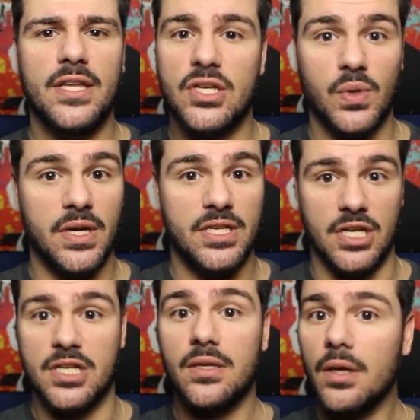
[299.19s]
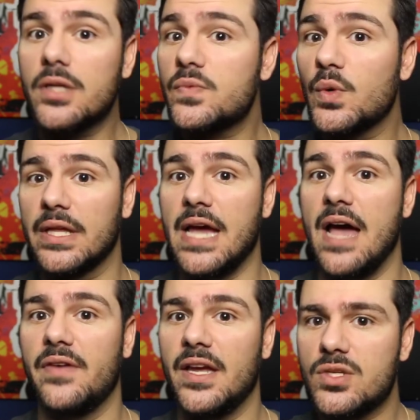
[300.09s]
This one is just, it's really
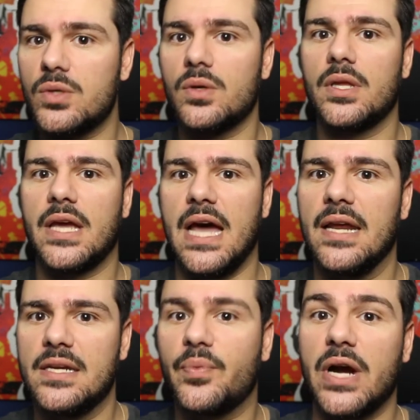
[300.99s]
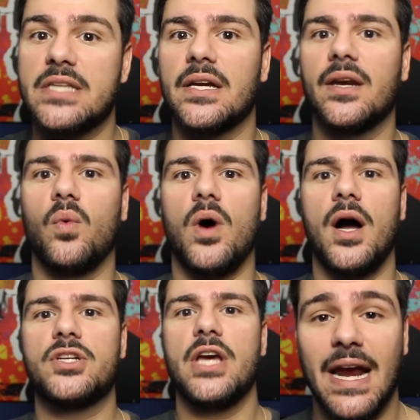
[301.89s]
heavy. It's really kind of depressing to watch.